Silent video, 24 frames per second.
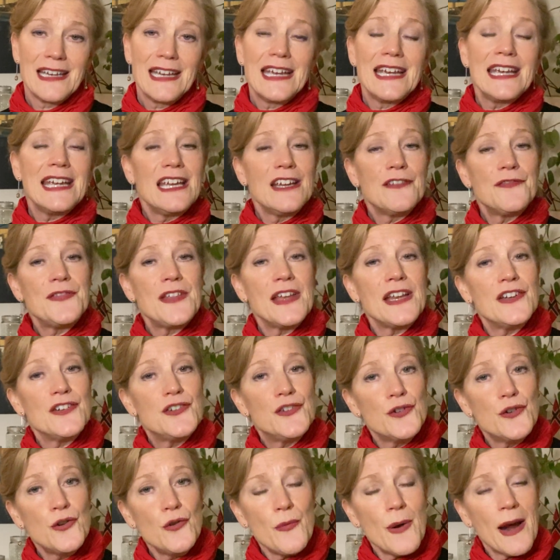If they
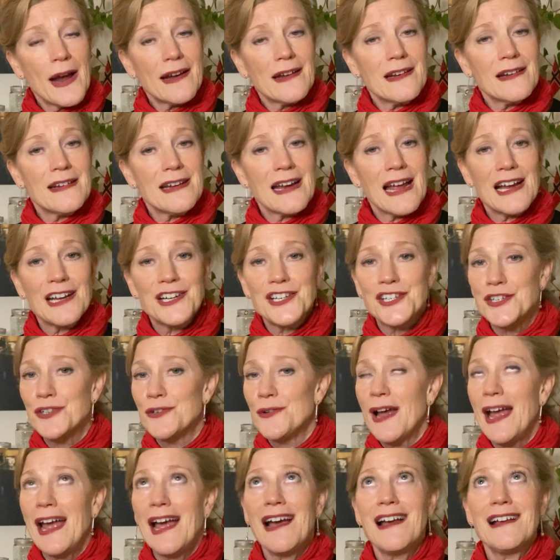do recognize you,
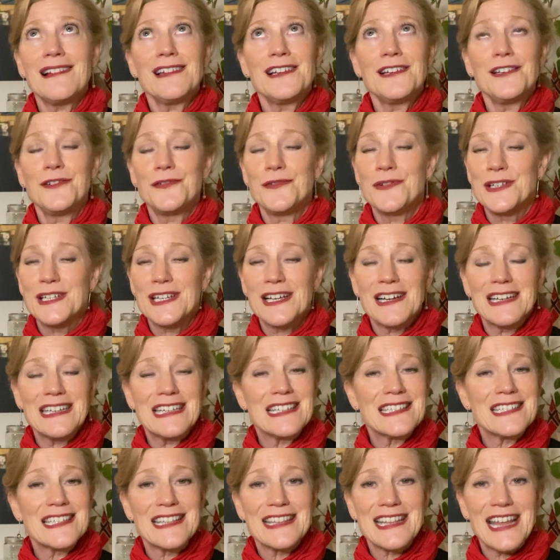hallelujah,
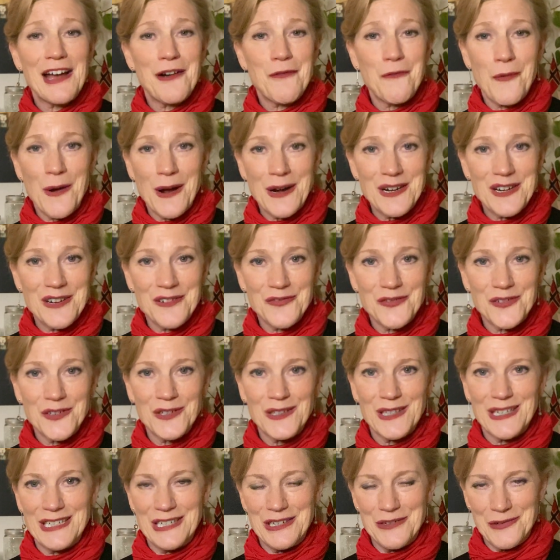isn't that wonderful?
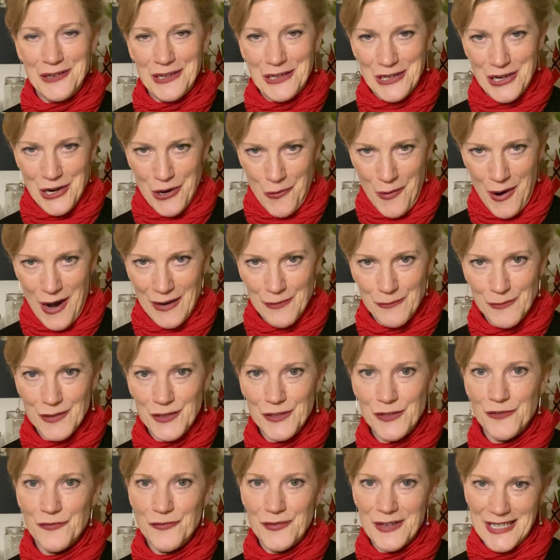And you can go on
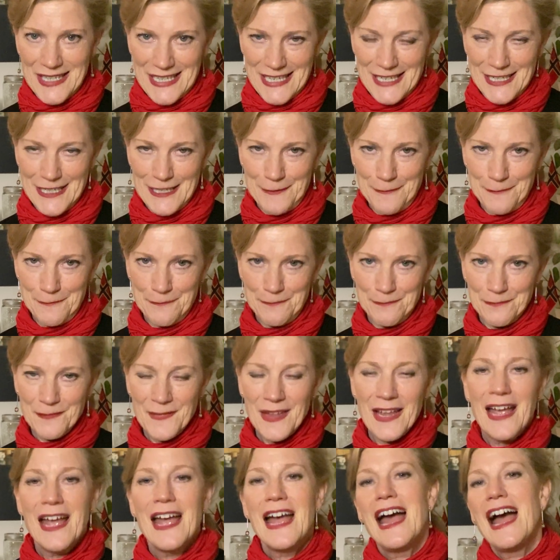with your visit.
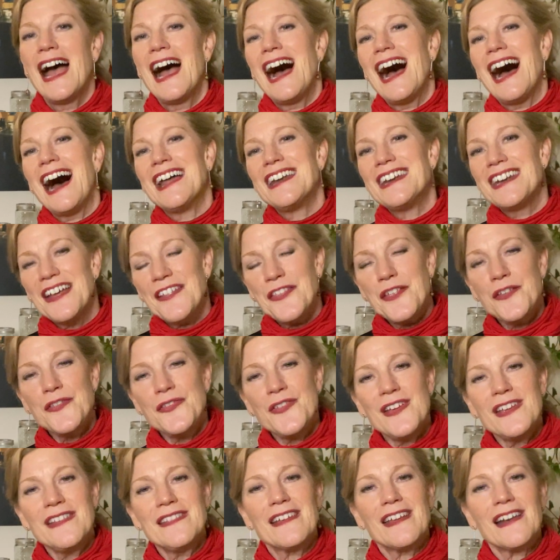Another
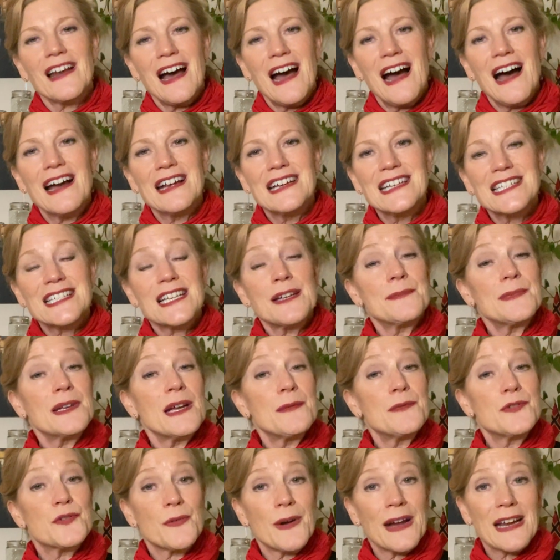thing that I
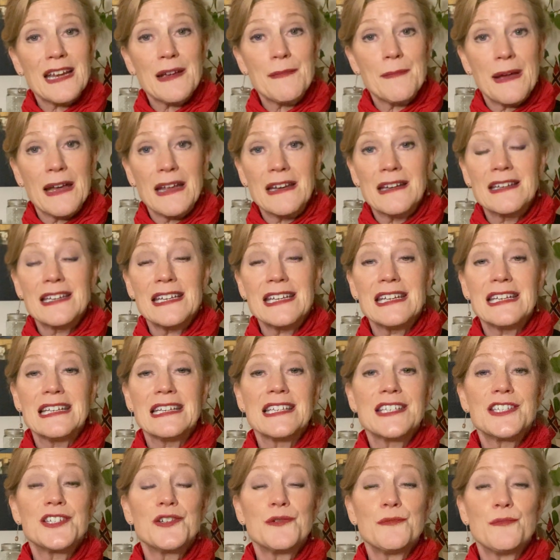sometimes recommend
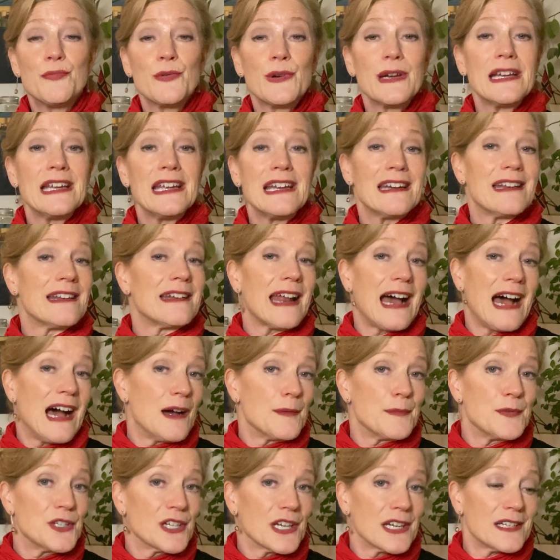is to bring in an
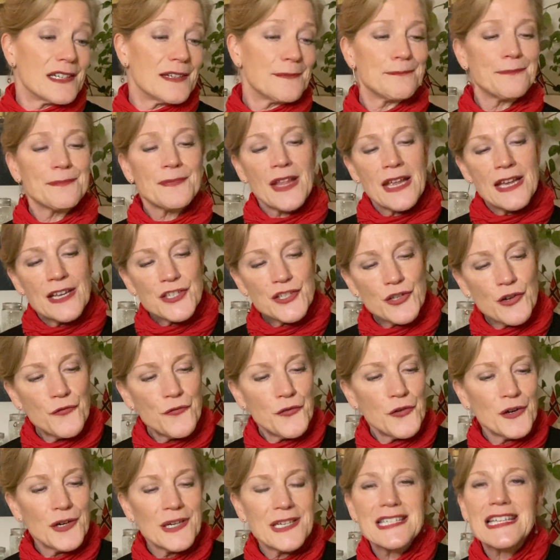object. So
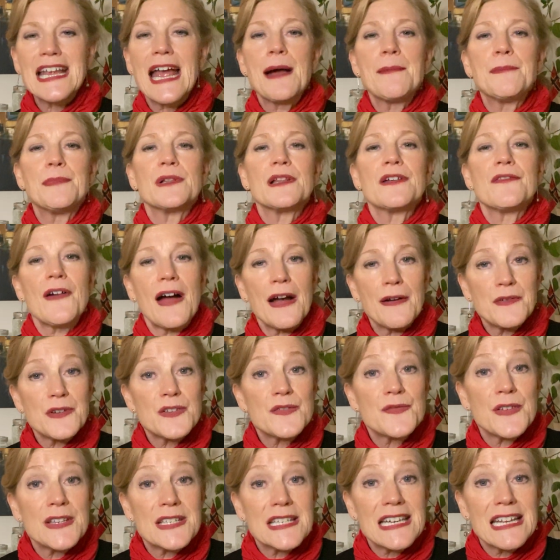for example, if I was
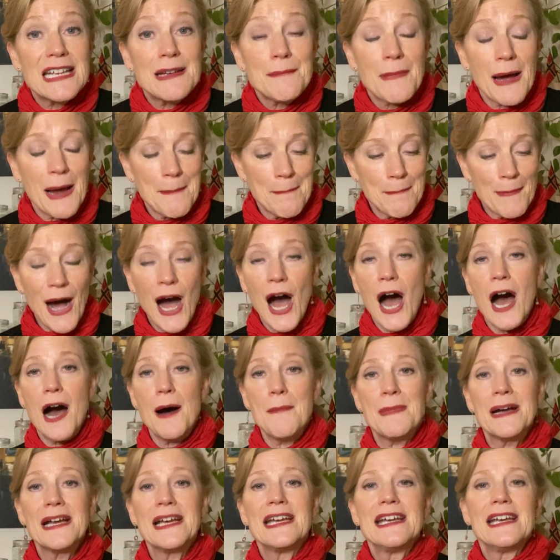visiting my
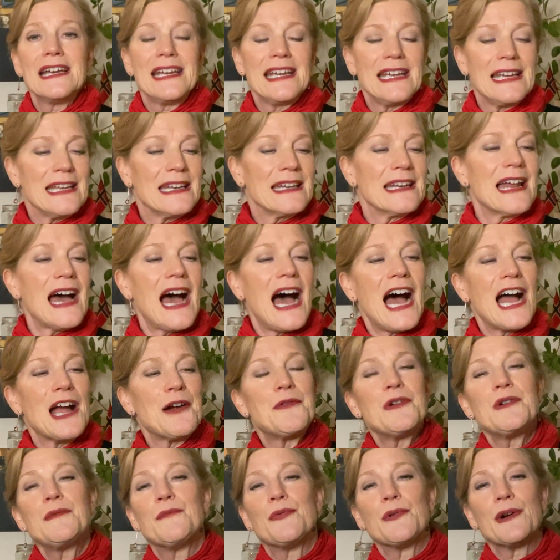mom, I
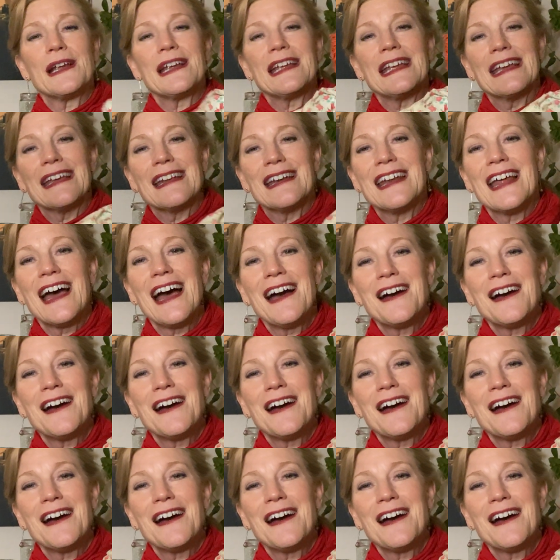would bring in